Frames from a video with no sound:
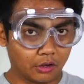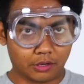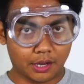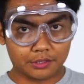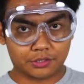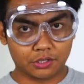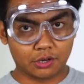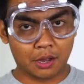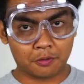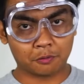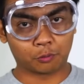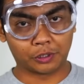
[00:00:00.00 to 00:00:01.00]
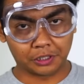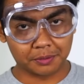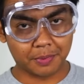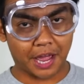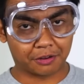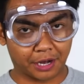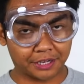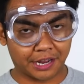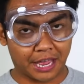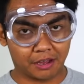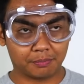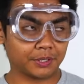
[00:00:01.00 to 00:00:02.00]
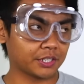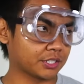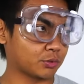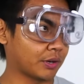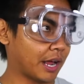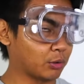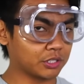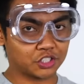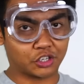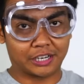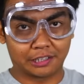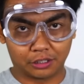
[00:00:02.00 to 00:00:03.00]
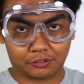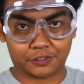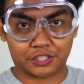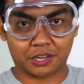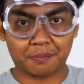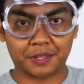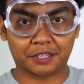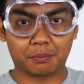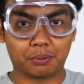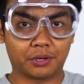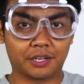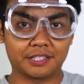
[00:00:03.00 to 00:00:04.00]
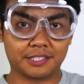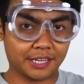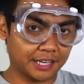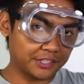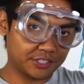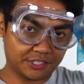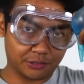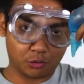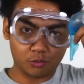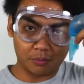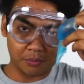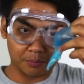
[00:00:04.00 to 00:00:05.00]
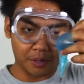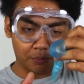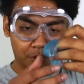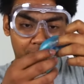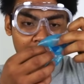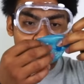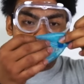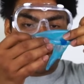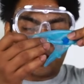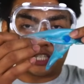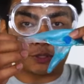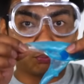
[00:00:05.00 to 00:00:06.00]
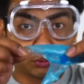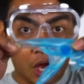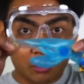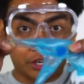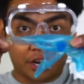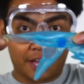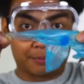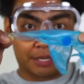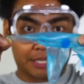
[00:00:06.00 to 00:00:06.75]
Okay, so I'm really mad right now because when I was trying to look for something to put it inside this little wubble bubble, it exploded on